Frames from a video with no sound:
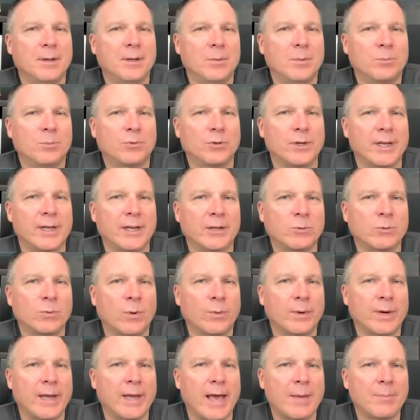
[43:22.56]
predict what
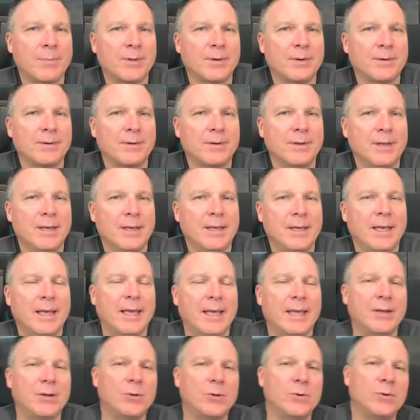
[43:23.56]
would happen.
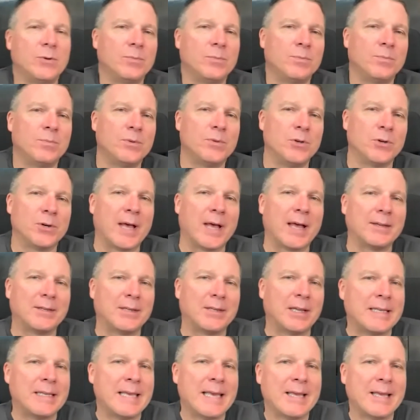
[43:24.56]
And you're not
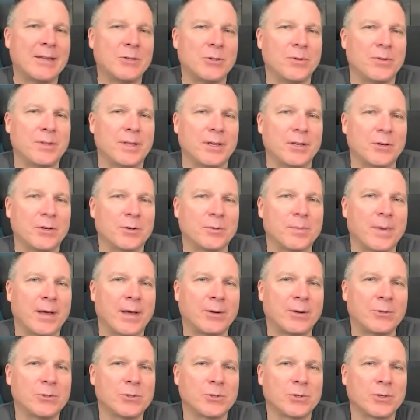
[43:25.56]
done yet. Do you think your
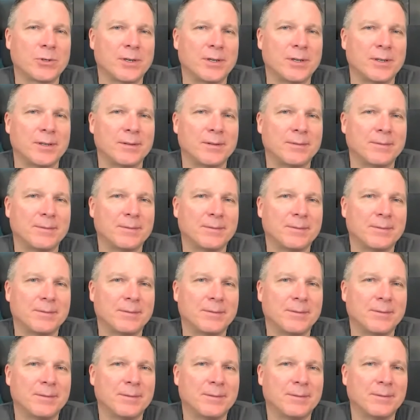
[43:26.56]
models are going to
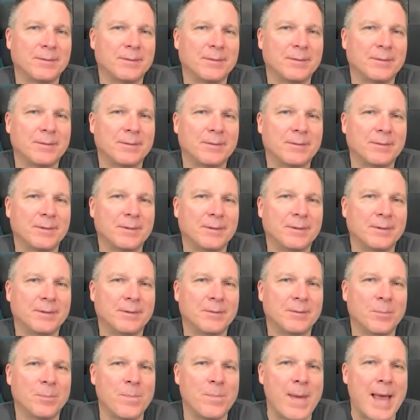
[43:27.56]

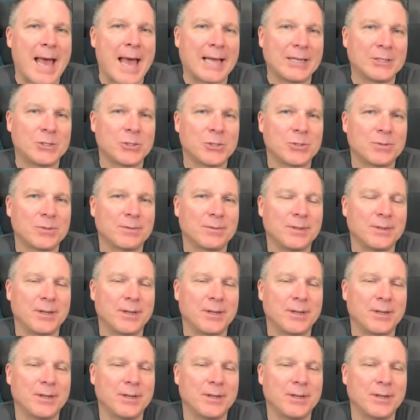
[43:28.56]
match,